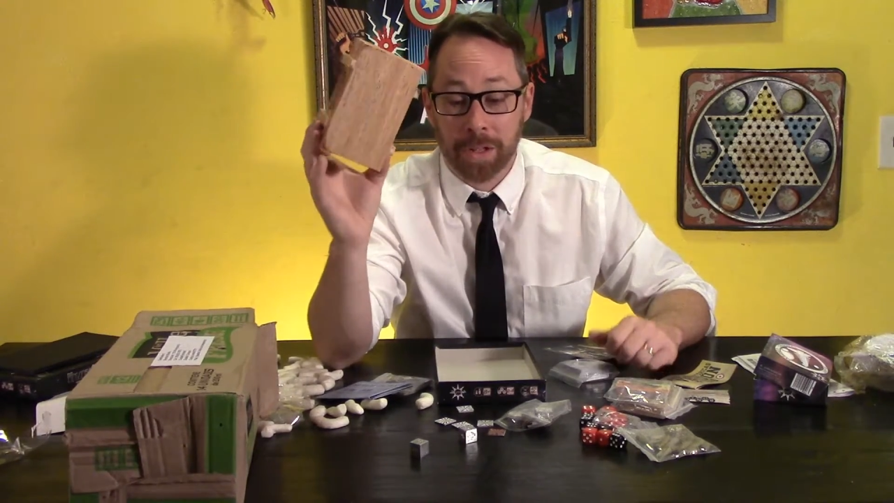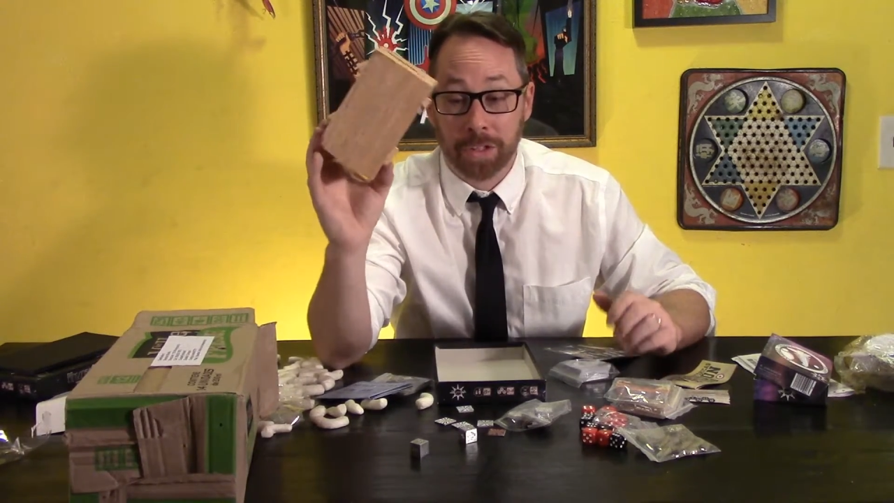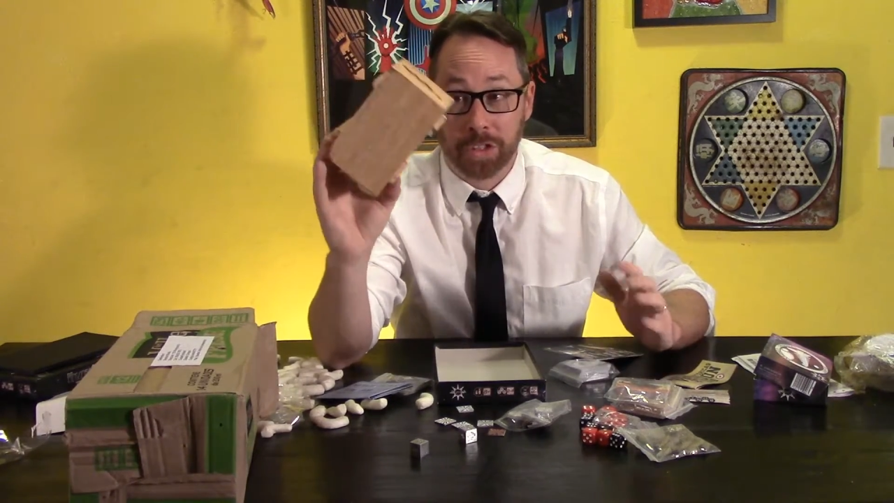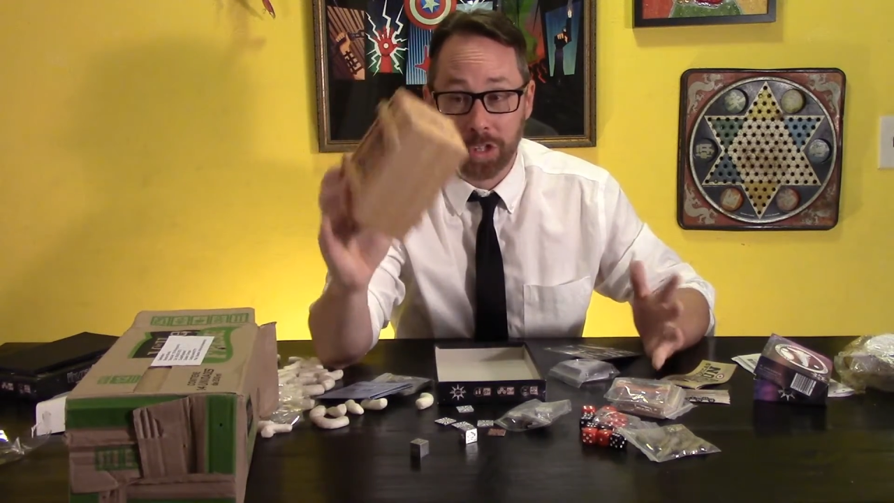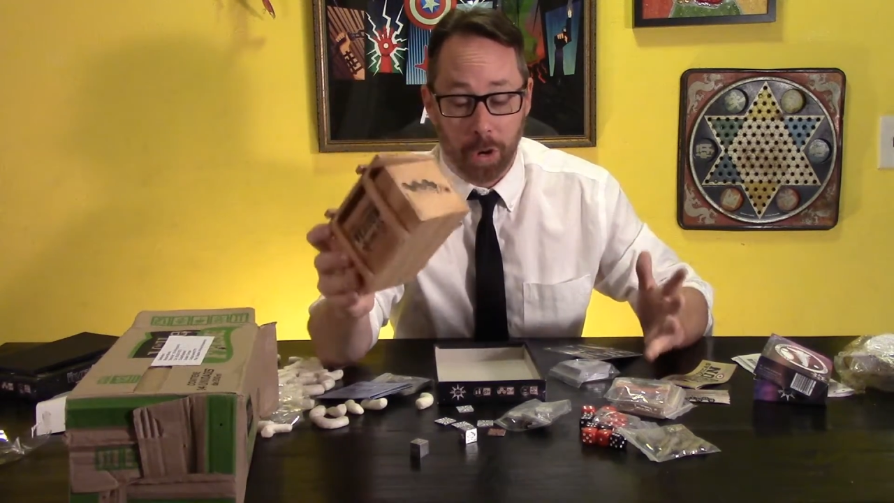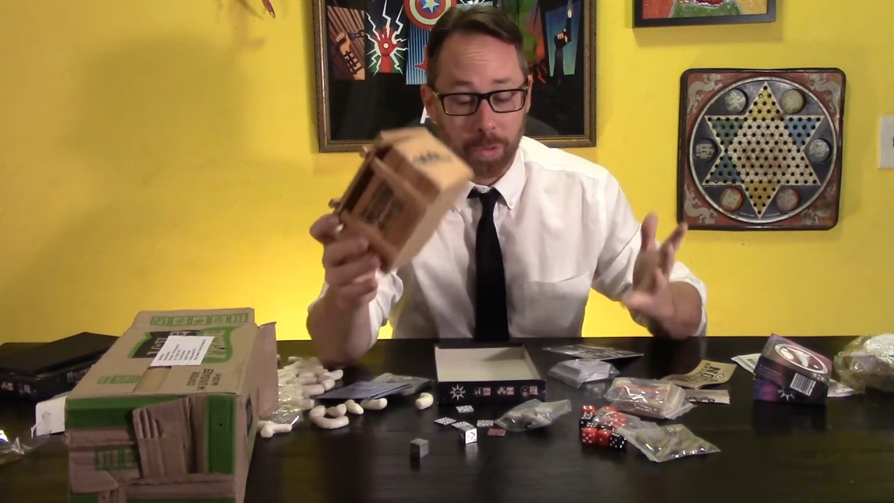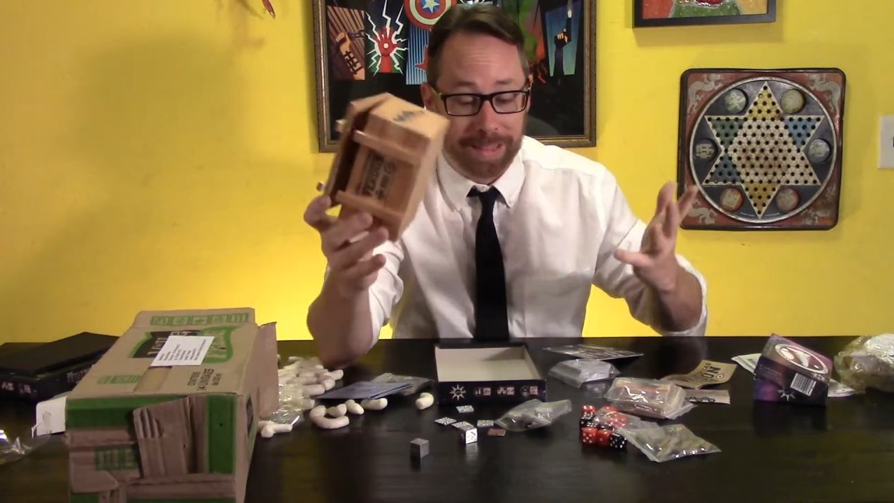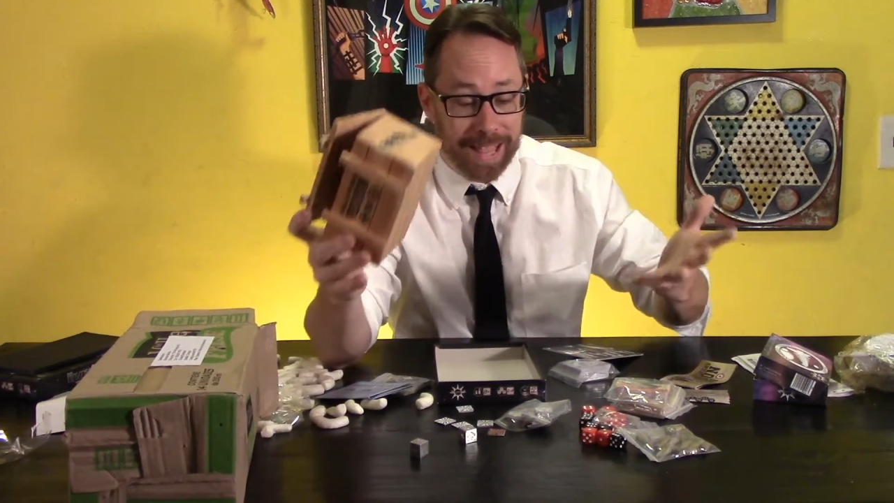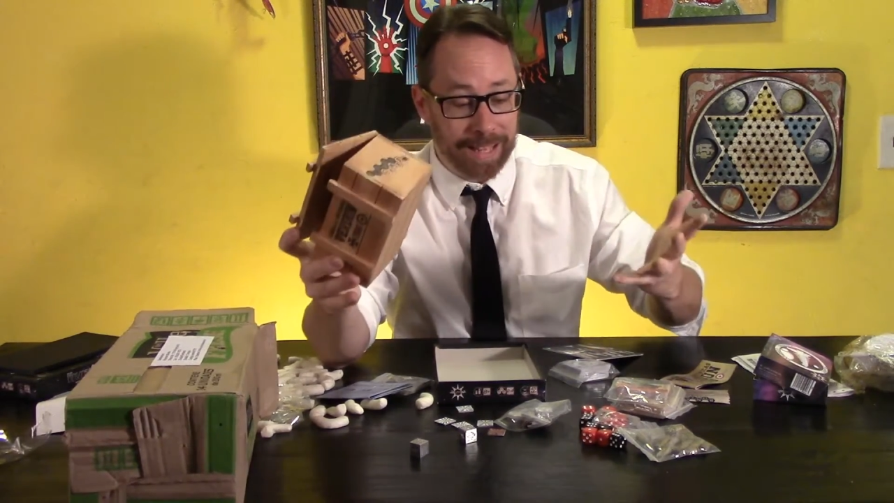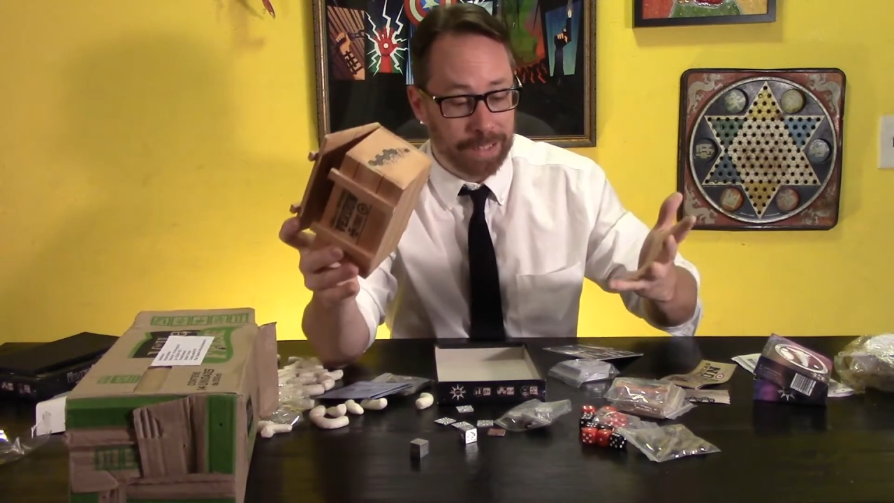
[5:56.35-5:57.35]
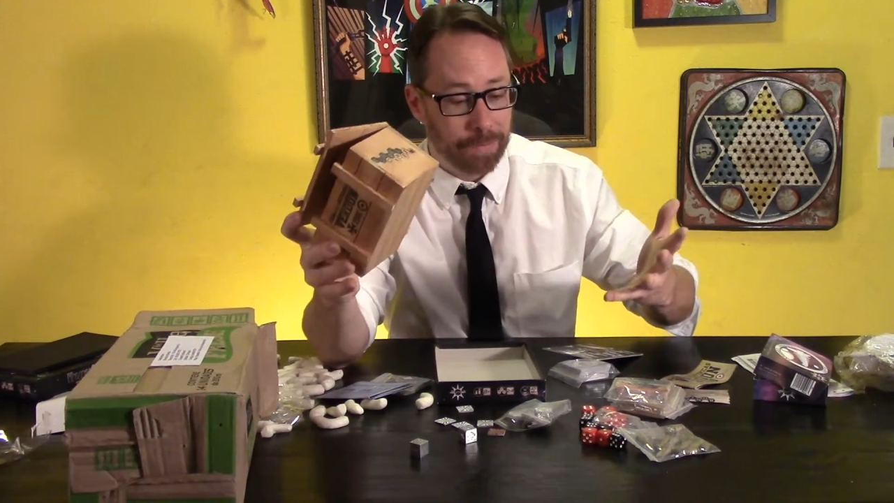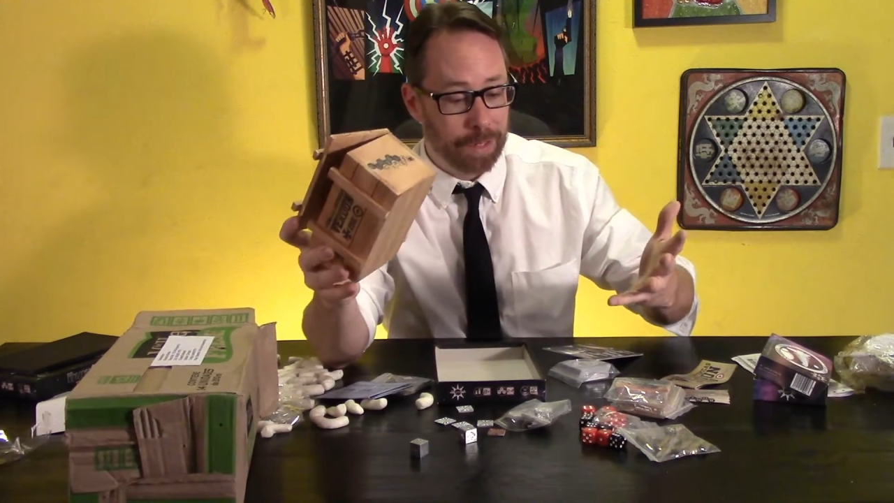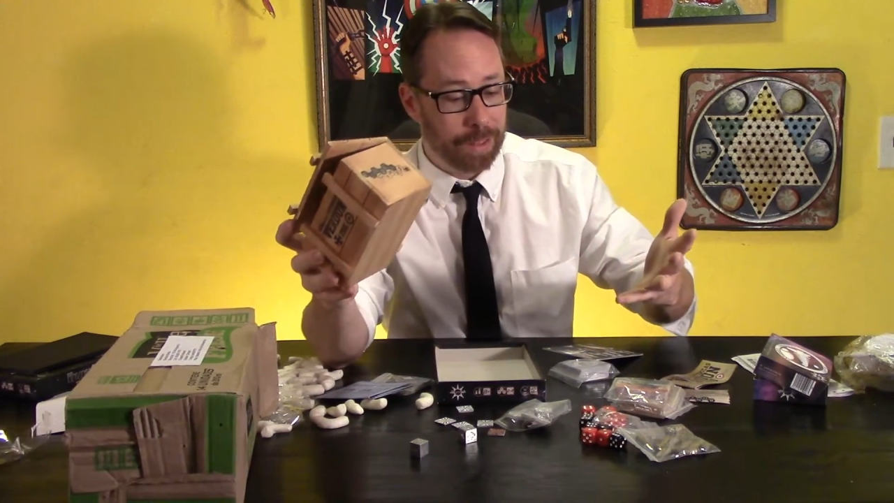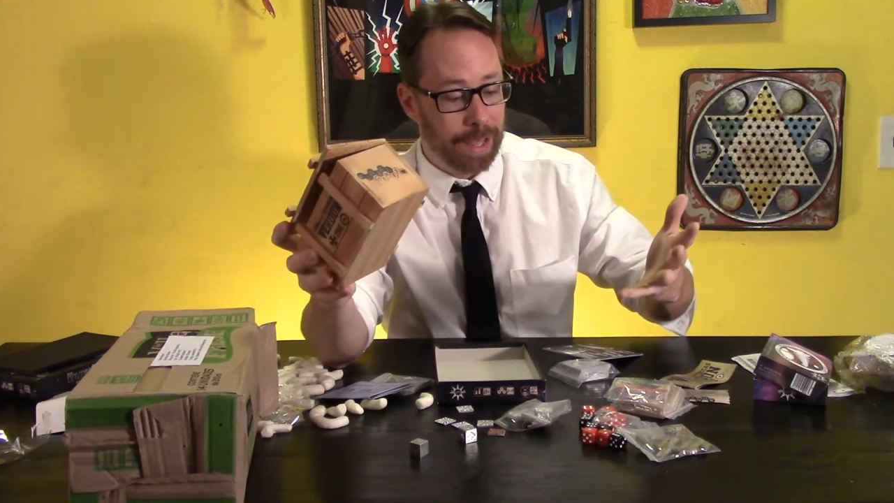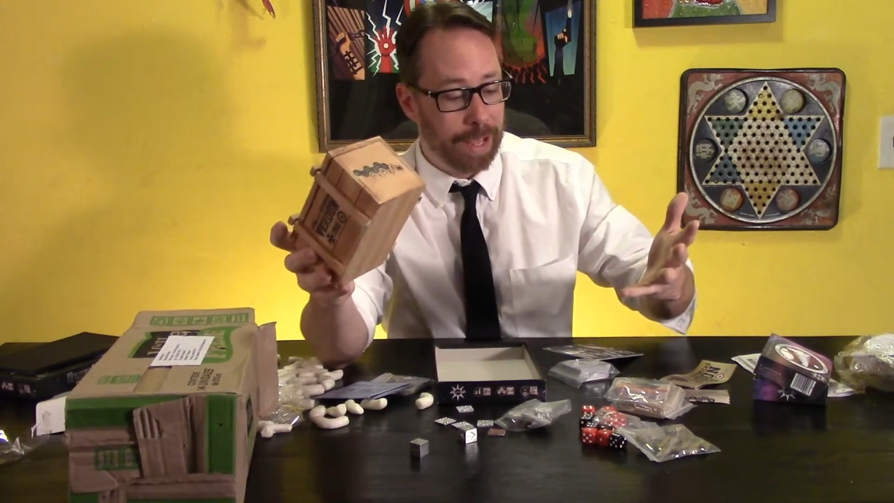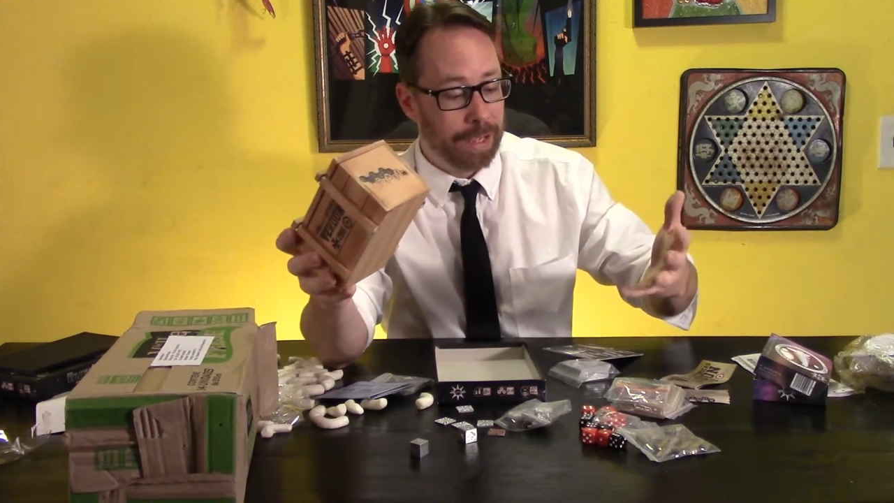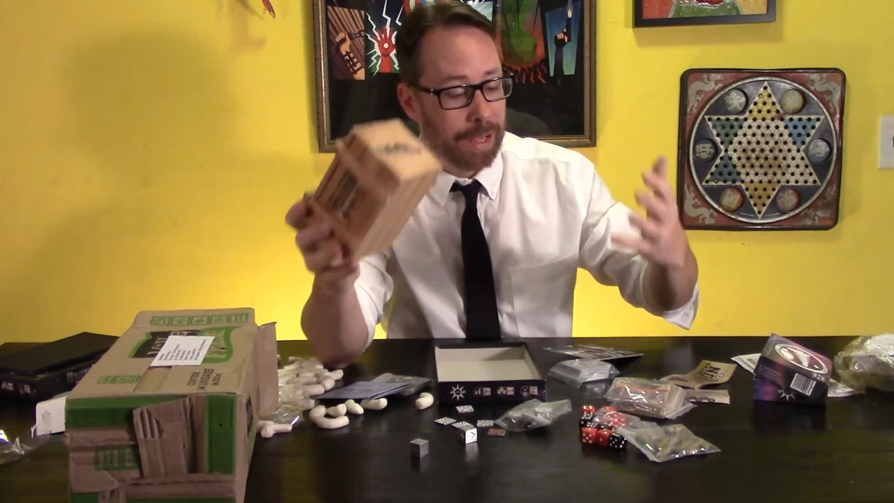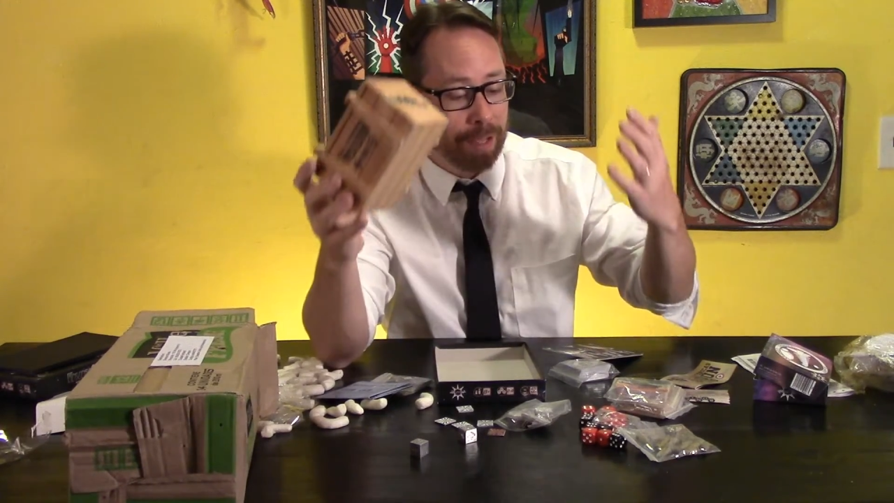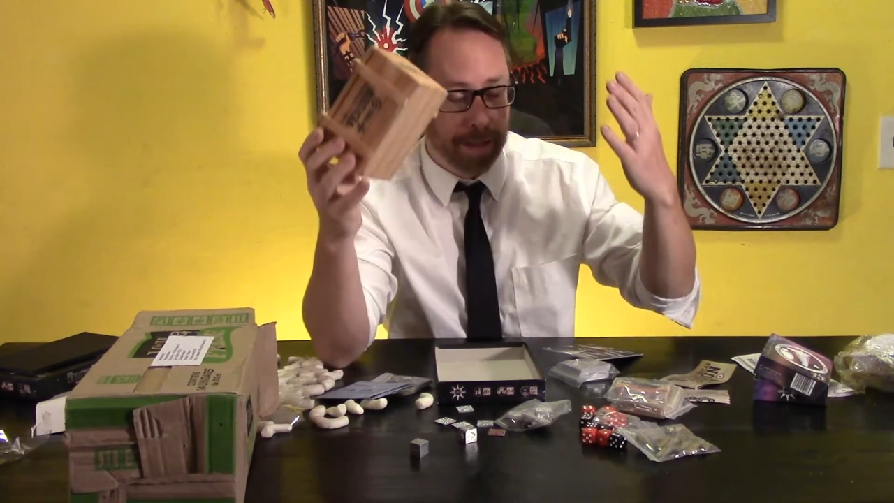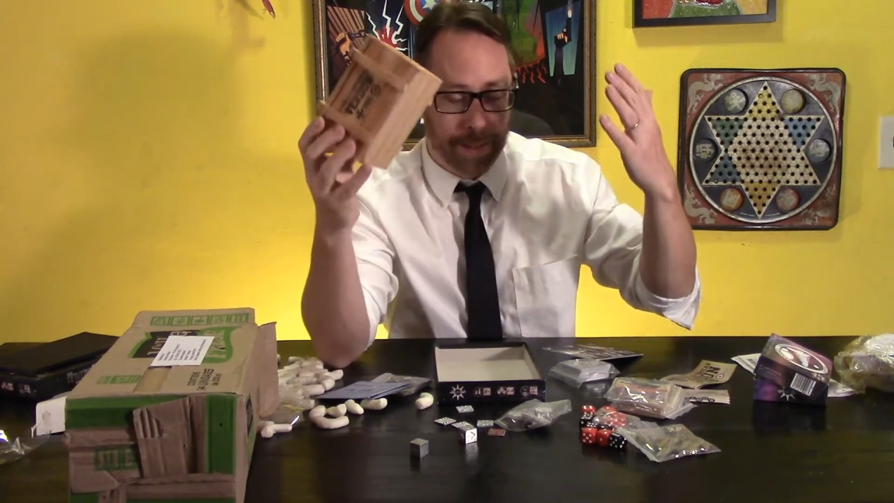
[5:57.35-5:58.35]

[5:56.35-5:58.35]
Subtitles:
So that's everything.